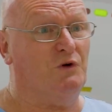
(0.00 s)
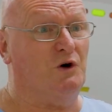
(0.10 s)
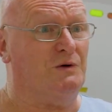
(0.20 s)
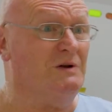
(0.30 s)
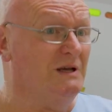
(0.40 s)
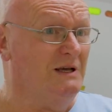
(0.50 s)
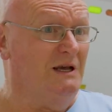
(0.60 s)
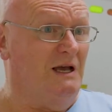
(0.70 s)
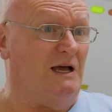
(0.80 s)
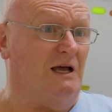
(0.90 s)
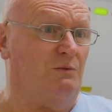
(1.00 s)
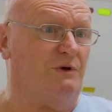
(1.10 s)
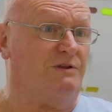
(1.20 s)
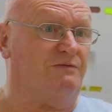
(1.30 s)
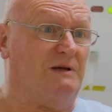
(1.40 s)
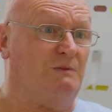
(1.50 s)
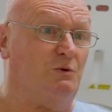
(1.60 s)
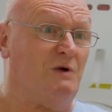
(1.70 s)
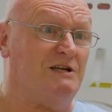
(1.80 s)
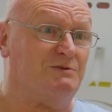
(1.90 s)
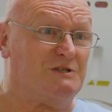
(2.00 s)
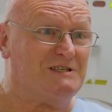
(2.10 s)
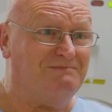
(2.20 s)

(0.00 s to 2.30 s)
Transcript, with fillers: on uh, with the family arrangements.